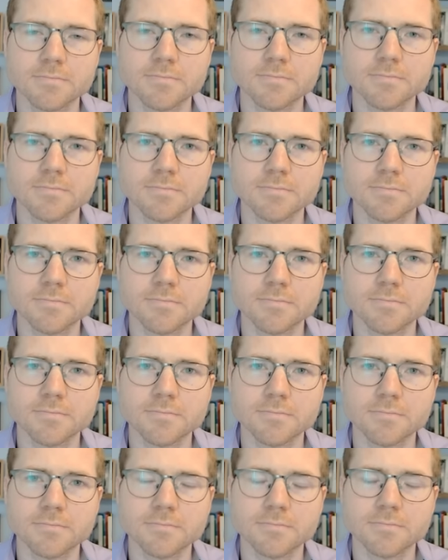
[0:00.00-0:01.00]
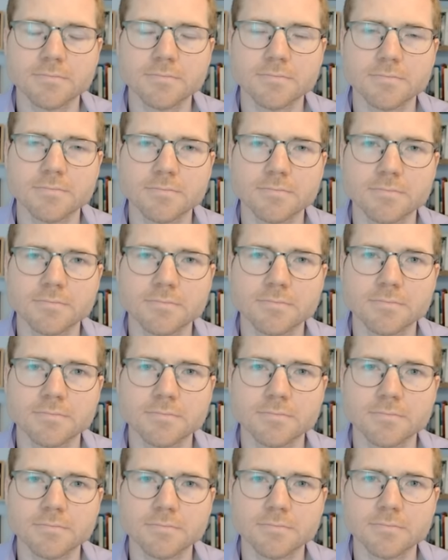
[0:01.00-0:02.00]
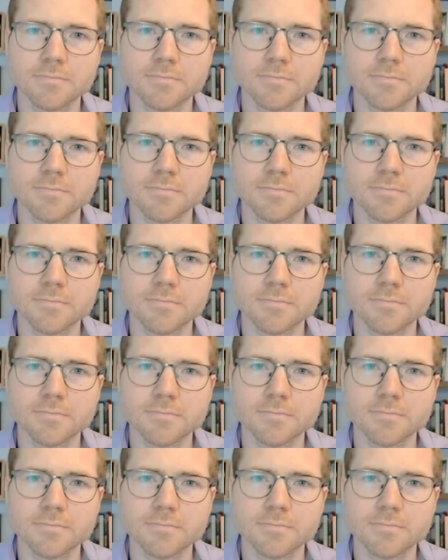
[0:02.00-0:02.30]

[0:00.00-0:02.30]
The person shown says nothing.